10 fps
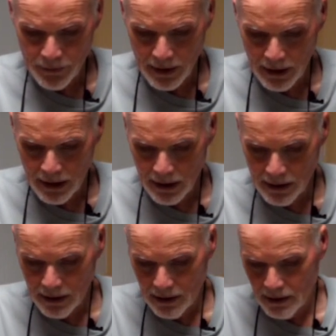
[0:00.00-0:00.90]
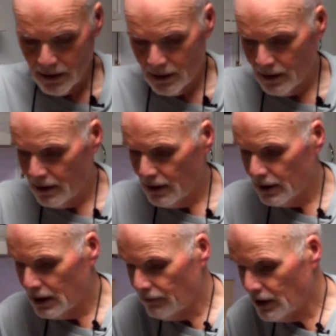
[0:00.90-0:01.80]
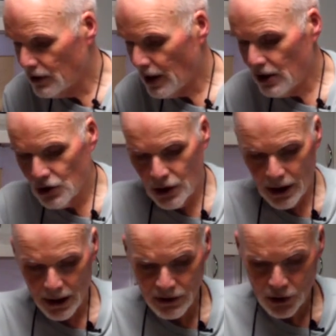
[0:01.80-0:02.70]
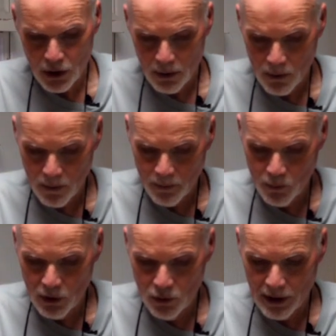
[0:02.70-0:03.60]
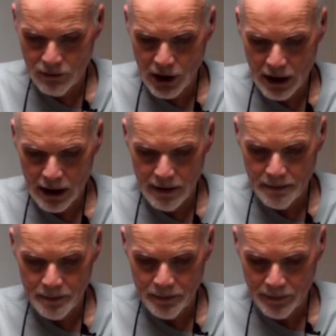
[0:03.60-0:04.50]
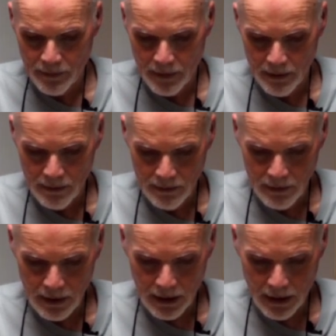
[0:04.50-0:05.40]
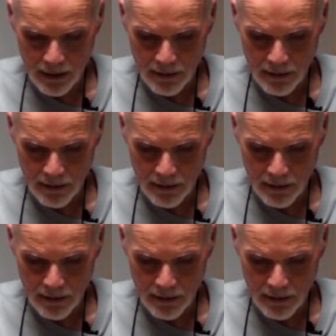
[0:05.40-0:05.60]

and give it a taste test. Whoa, that was hot. Okay.